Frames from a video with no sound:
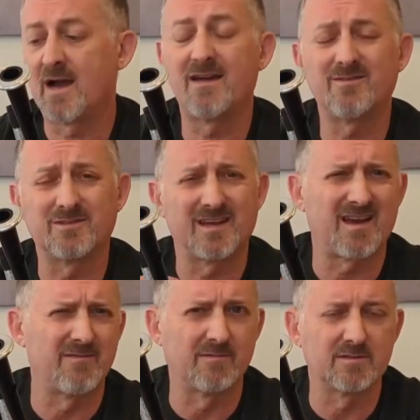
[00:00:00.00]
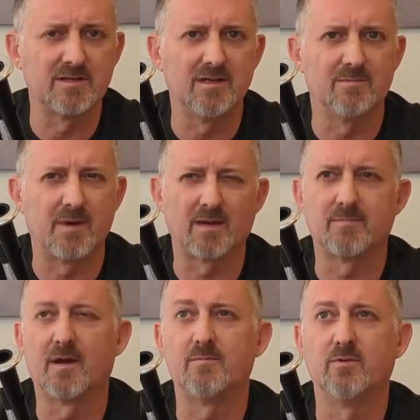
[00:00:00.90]
I don't think I've ever seen a
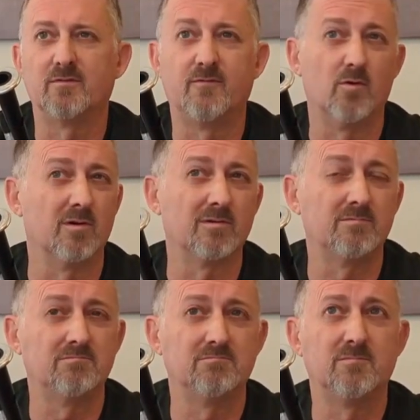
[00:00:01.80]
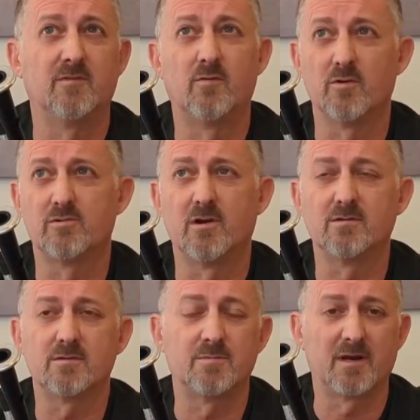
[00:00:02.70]
bagpipe with four
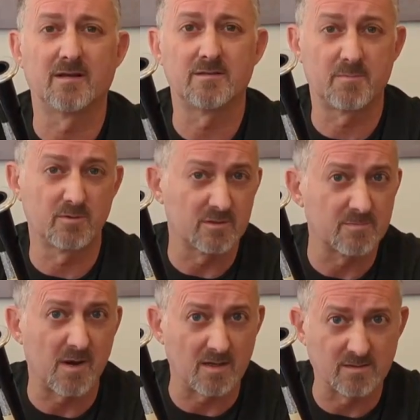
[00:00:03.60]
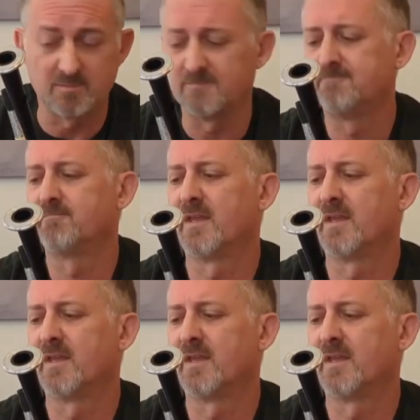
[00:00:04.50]
drones, but I suppose it's possible.